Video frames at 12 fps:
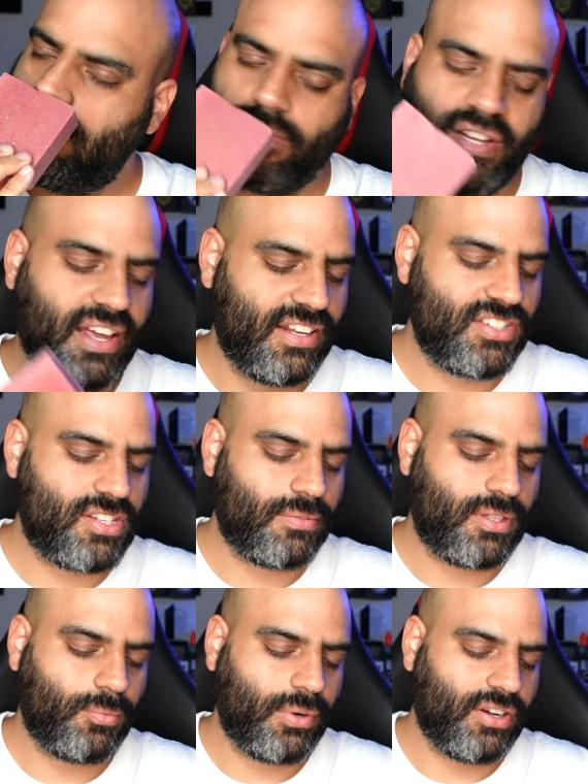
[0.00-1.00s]
Yeah, there's
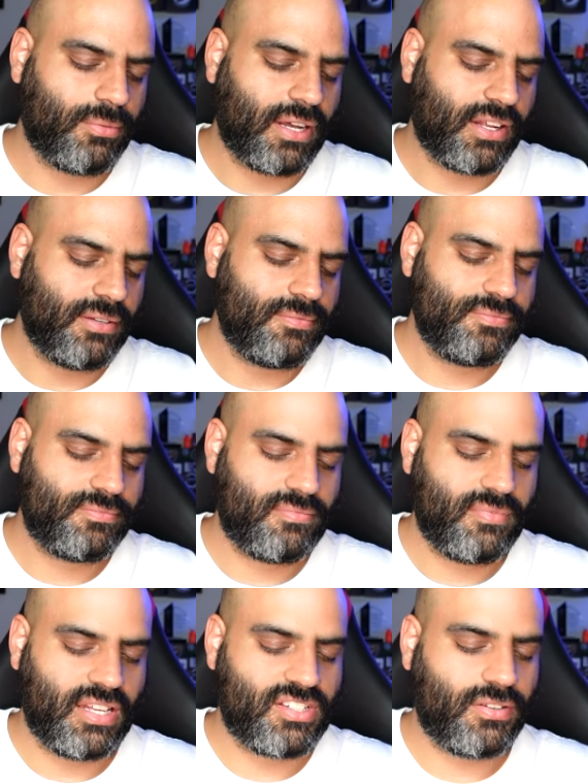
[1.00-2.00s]
something weird about it.
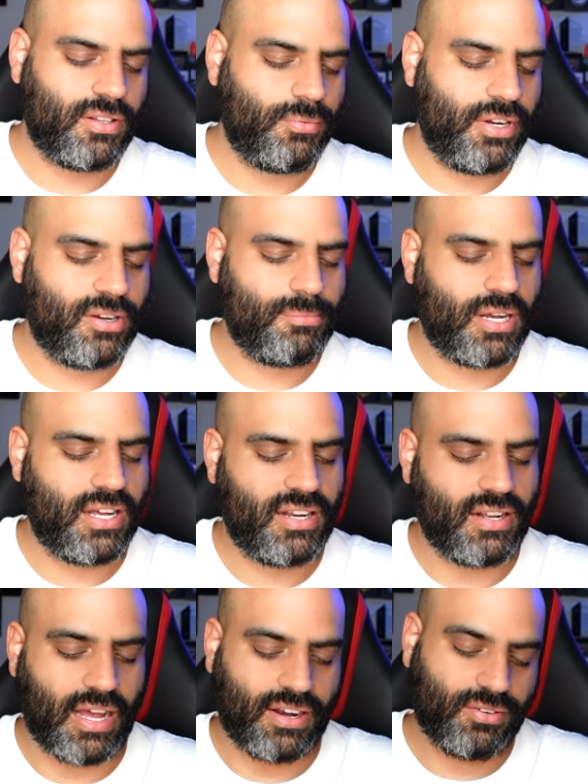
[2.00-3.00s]
There's something weird about
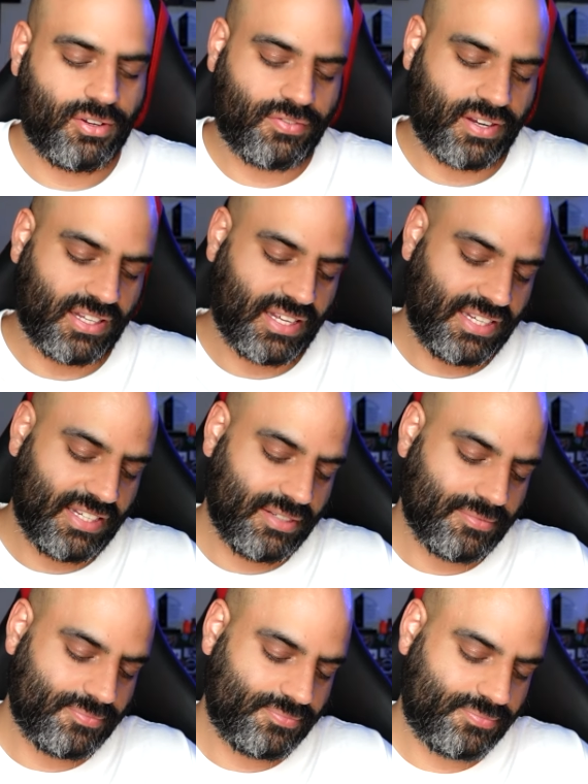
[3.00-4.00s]
it. I don't know if I like
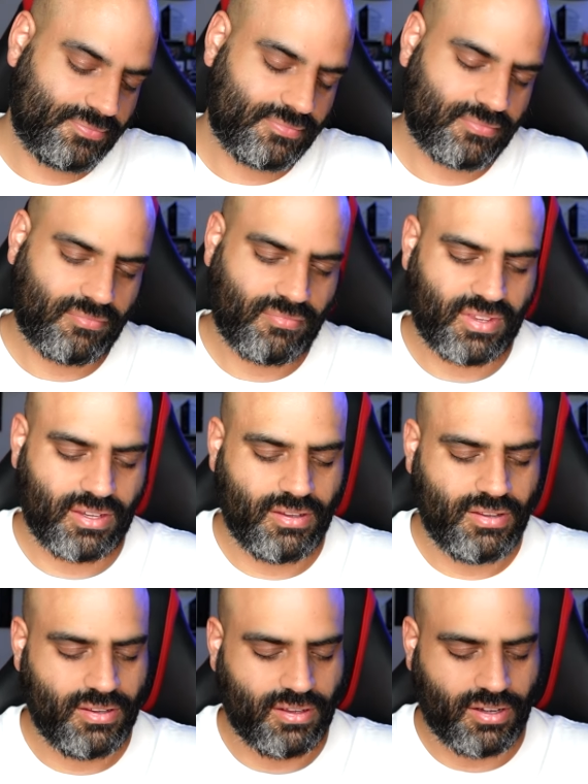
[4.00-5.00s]
it.
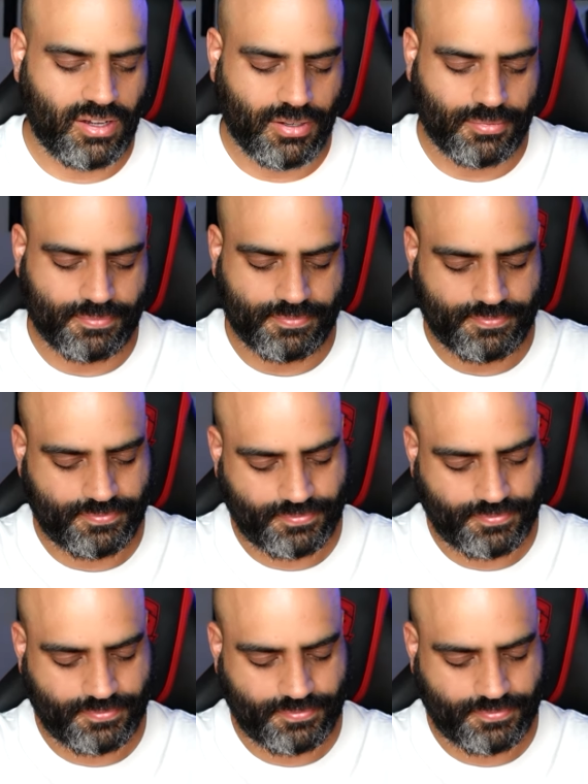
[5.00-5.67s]
Um,